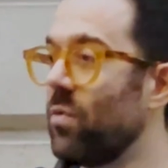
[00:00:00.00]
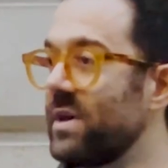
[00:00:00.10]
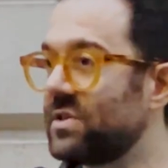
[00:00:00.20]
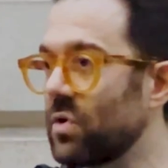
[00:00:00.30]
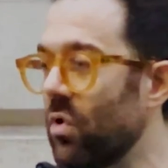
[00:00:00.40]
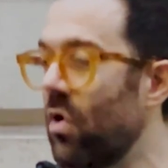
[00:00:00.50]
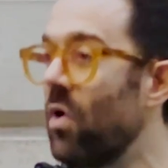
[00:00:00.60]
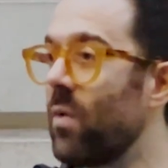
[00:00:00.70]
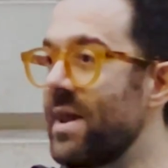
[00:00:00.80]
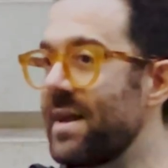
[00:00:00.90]
we saw
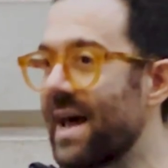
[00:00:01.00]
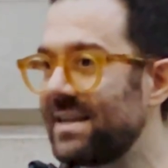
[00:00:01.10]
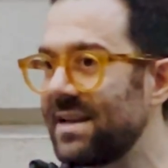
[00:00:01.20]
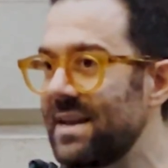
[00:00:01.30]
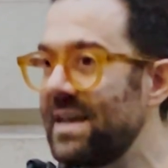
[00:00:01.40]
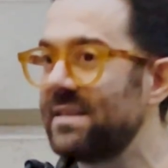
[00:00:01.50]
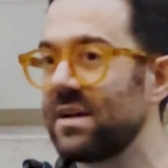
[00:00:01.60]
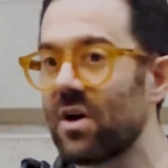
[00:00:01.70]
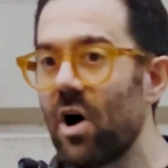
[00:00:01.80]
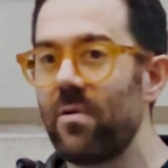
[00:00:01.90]
when Nazanin
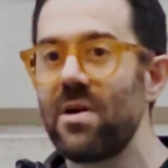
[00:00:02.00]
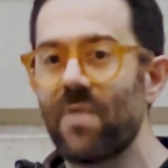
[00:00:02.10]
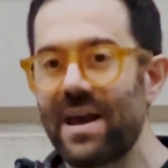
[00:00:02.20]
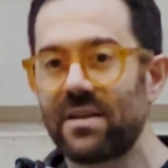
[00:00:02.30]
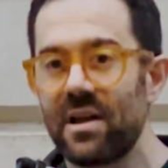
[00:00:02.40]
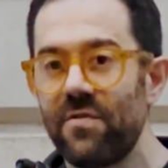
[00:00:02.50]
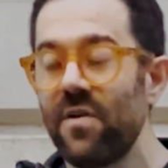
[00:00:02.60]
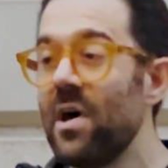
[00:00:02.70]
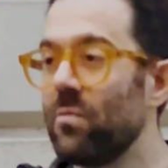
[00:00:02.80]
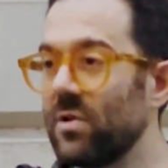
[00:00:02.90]
Zaghari Ratcliffe
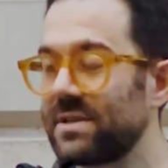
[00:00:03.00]
was